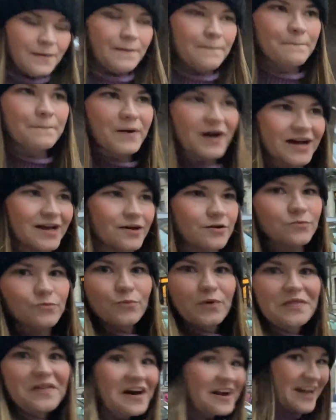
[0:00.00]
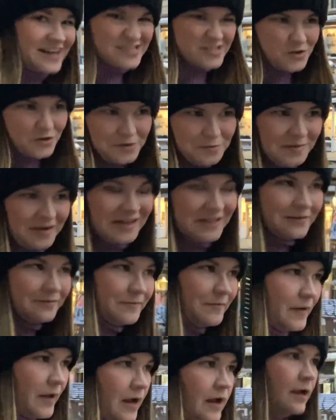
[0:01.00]
but without ice cream in it.
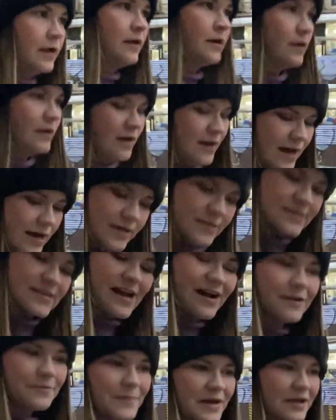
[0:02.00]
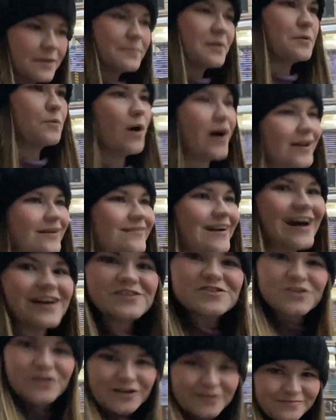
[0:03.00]
And it's kind of making me want
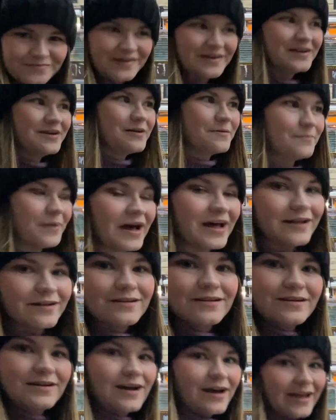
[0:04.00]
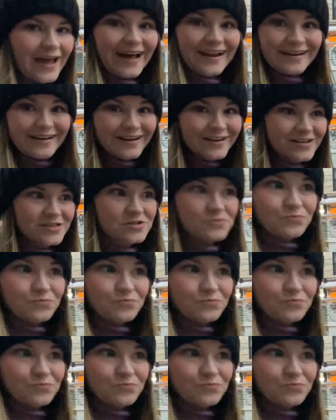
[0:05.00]
ice cream. But again, it is